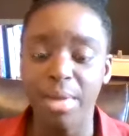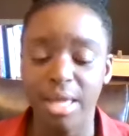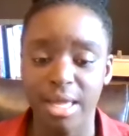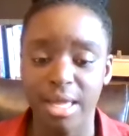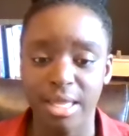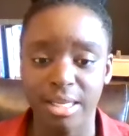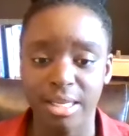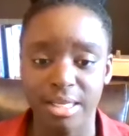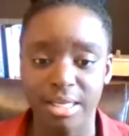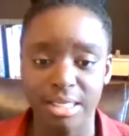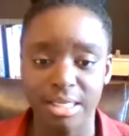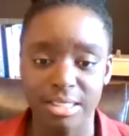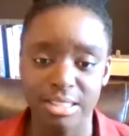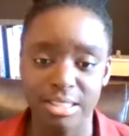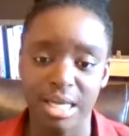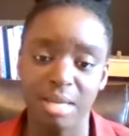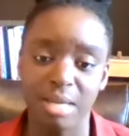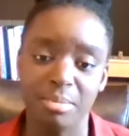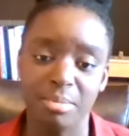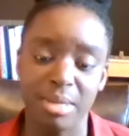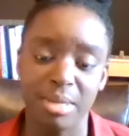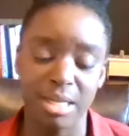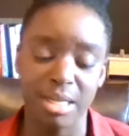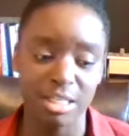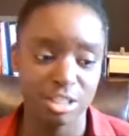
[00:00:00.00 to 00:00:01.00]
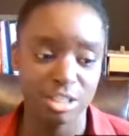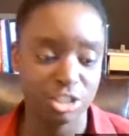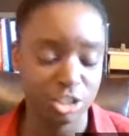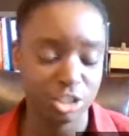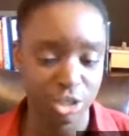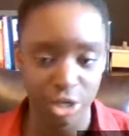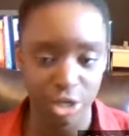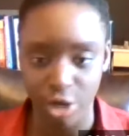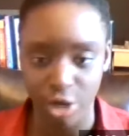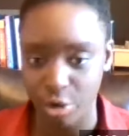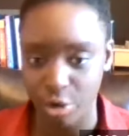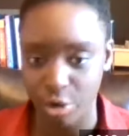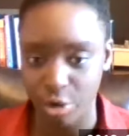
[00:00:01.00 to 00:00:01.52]
And in ten minutes, you
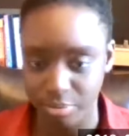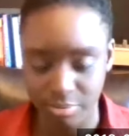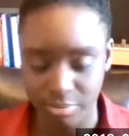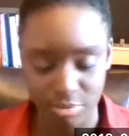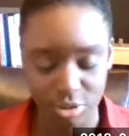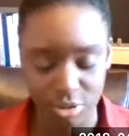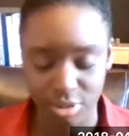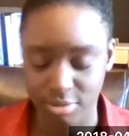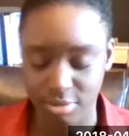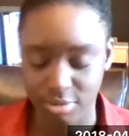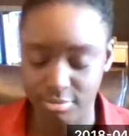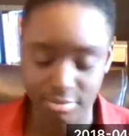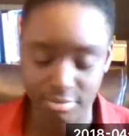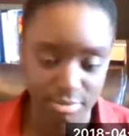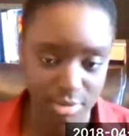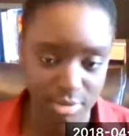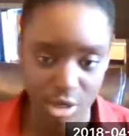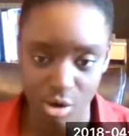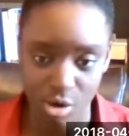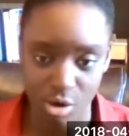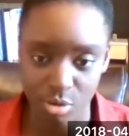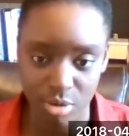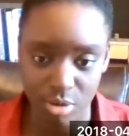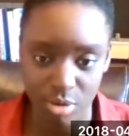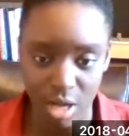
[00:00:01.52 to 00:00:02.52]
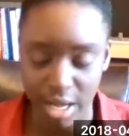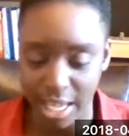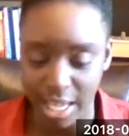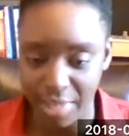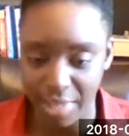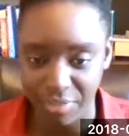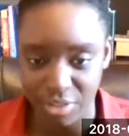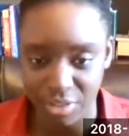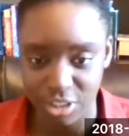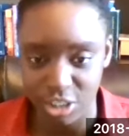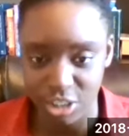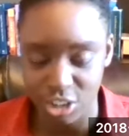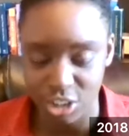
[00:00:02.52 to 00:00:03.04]
know, just go knock
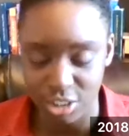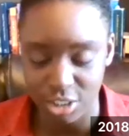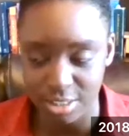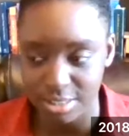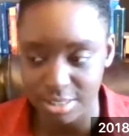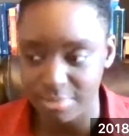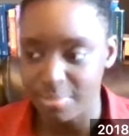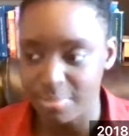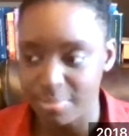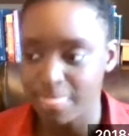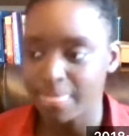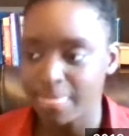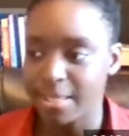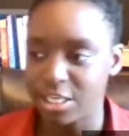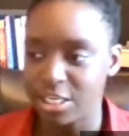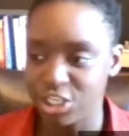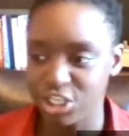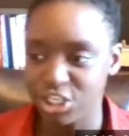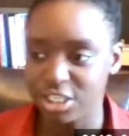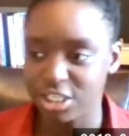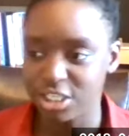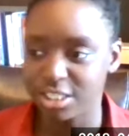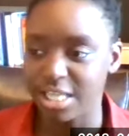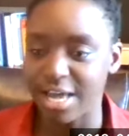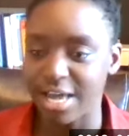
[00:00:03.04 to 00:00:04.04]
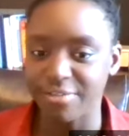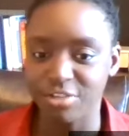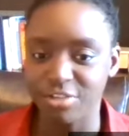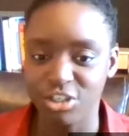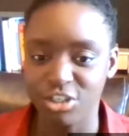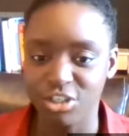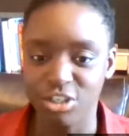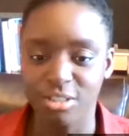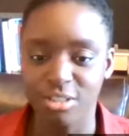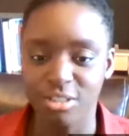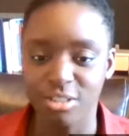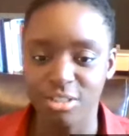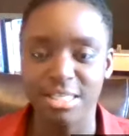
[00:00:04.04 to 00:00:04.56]
out the dishes. And she left. And
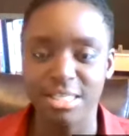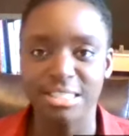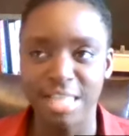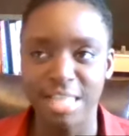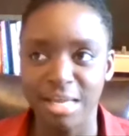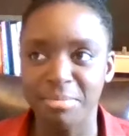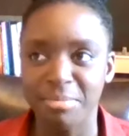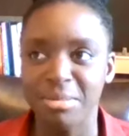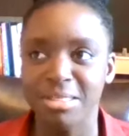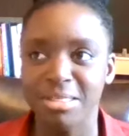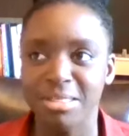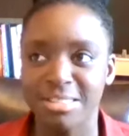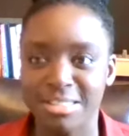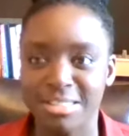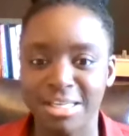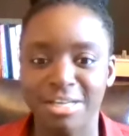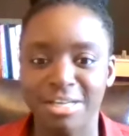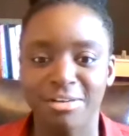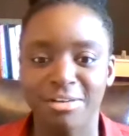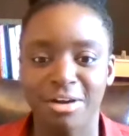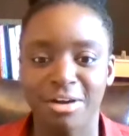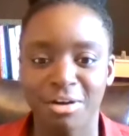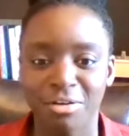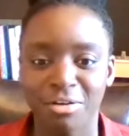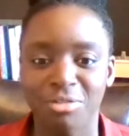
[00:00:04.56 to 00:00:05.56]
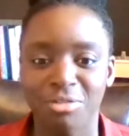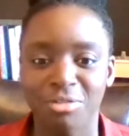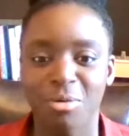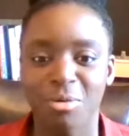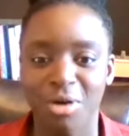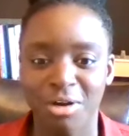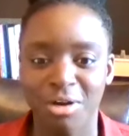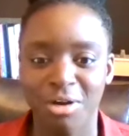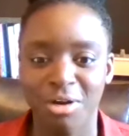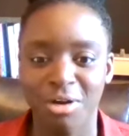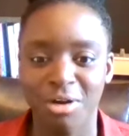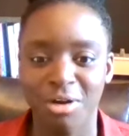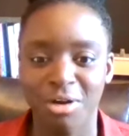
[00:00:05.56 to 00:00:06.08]
she said, ten minutes later, I heard the
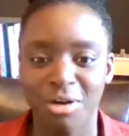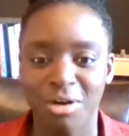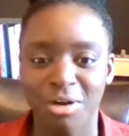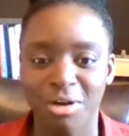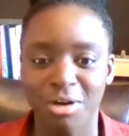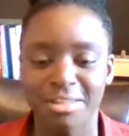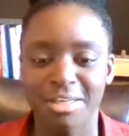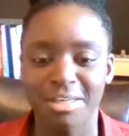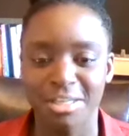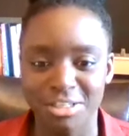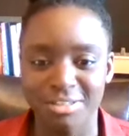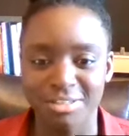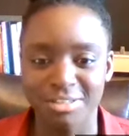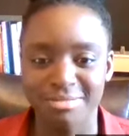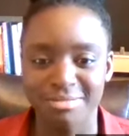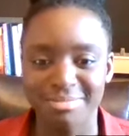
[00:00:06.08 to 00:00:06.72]
water running in the kitchen.